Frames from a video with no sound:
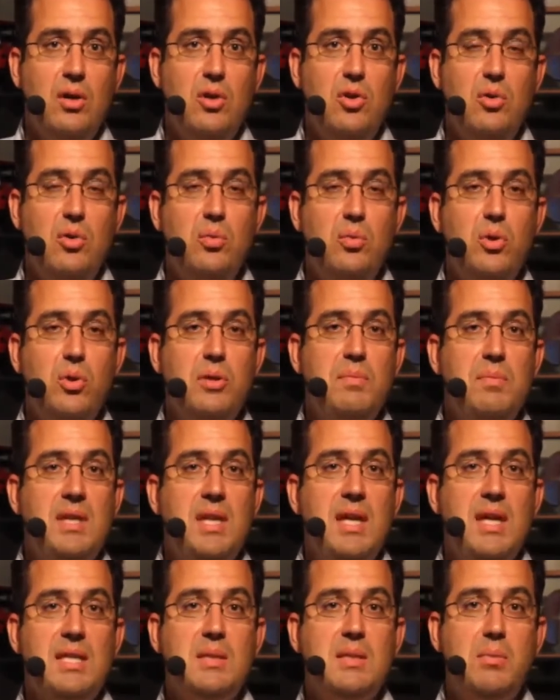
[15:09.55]
you would
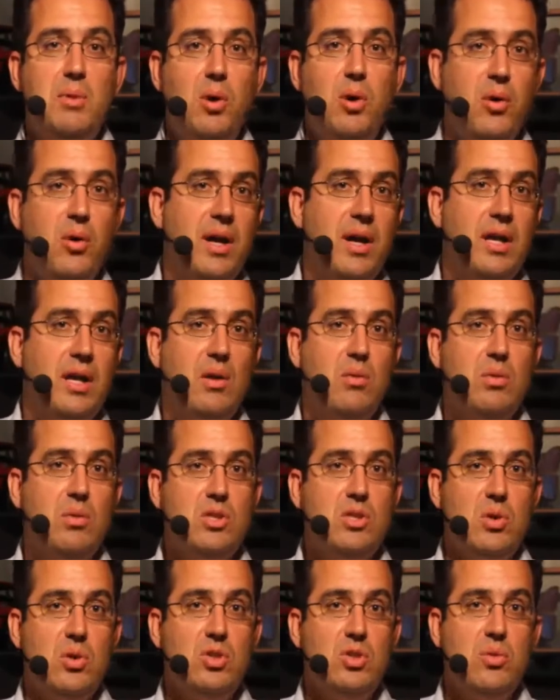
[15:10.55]
be exploring a
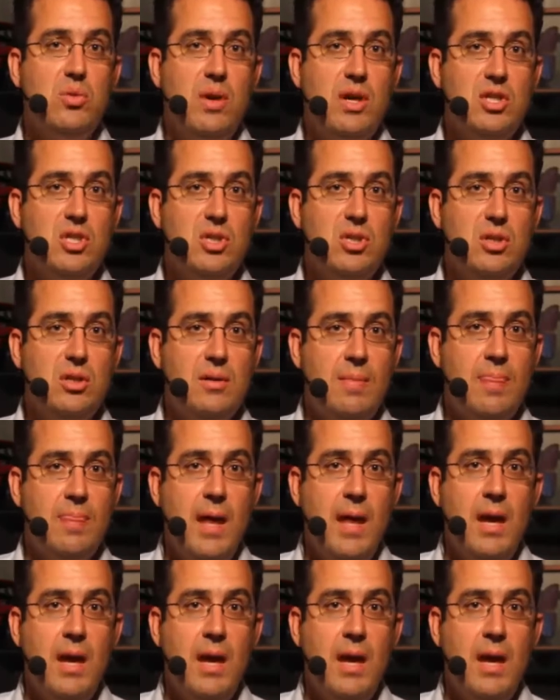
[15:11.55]
research question.